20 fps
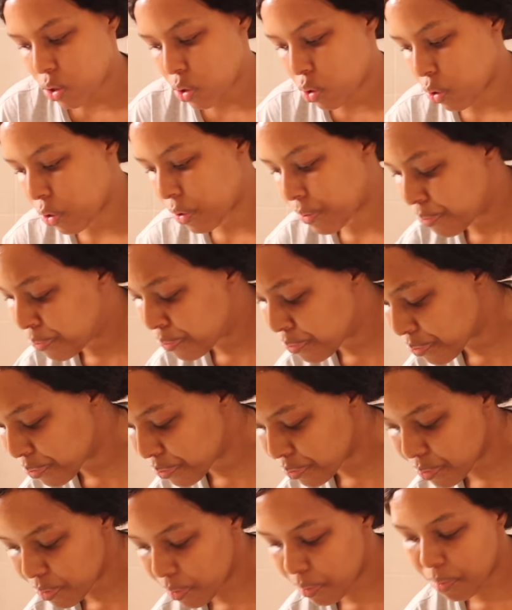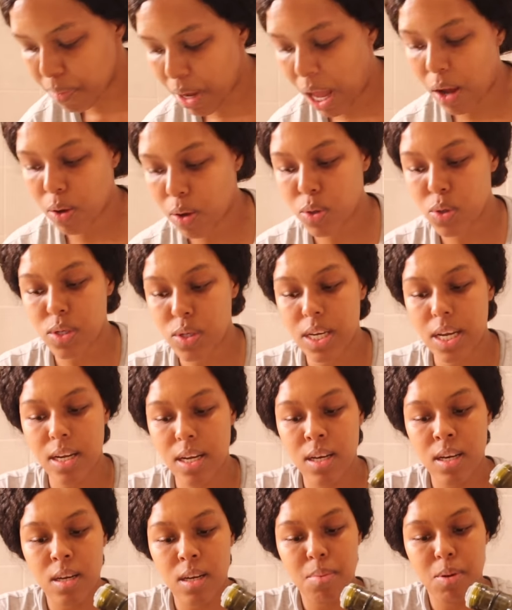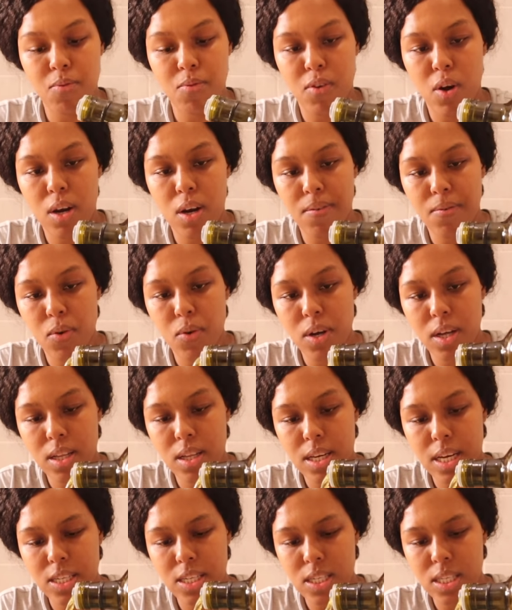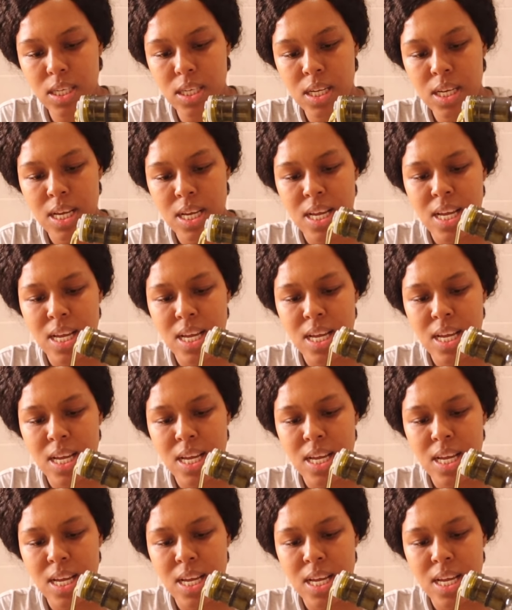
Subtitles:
So I also take a little bit of olive oil and I just...